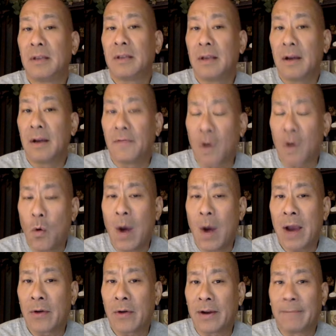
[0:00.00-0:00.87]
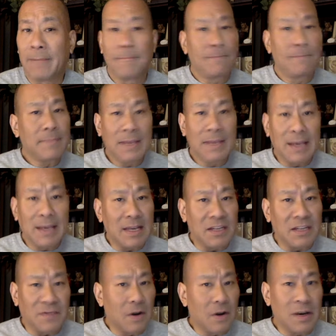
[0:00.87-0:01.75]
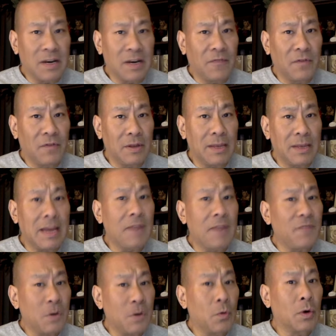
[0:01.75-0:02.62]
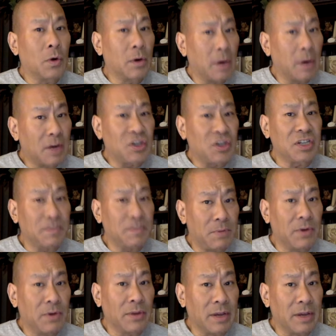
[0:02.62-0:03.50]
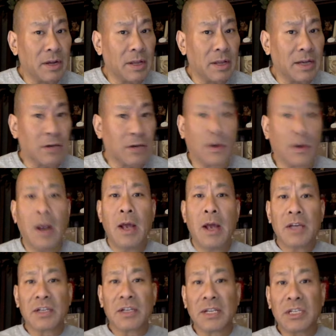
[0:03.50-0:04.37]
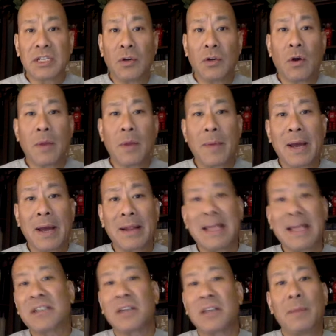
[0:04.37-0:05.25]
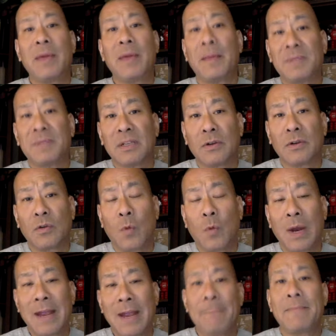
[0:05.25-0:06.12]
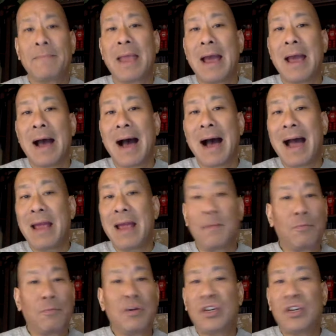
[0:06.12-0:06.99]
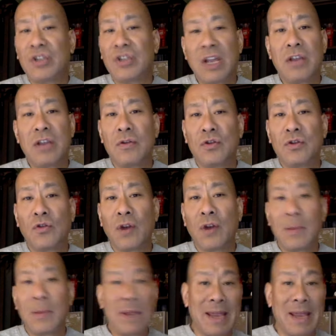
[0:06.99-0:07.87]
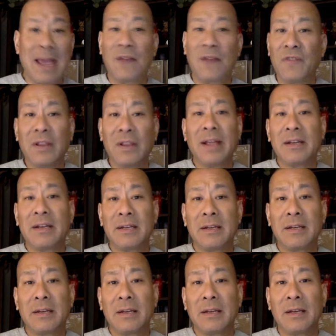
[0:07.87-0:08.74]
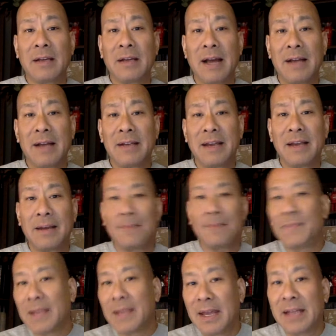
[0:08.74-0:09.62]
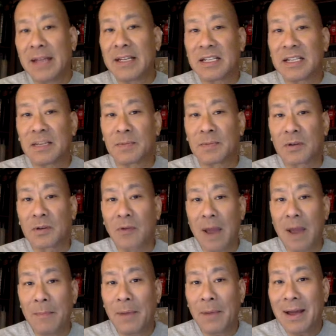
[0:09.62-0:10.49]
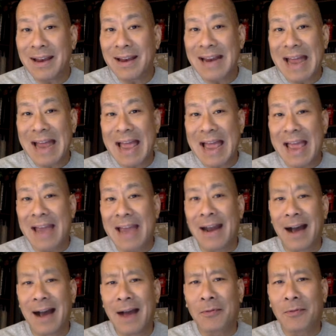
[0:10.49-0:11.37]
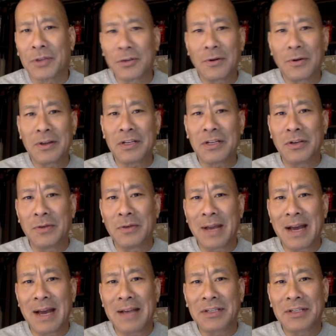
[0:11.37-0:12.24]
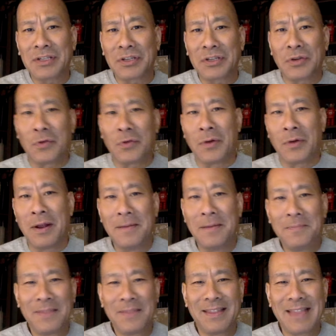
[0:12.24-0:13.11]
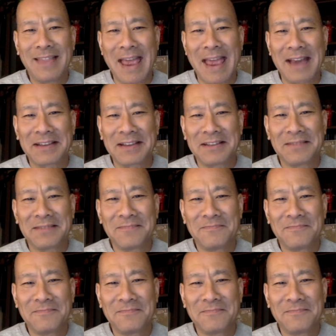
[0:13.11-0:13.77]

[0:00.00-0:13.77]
acquiring is very different than if you were just purely a collector. So let's talk about it. That's going to be episode 20. I appreciate you joining me. Again, if you like the content, hit the subscribe button, and I will talk to you guys soon. Thanks.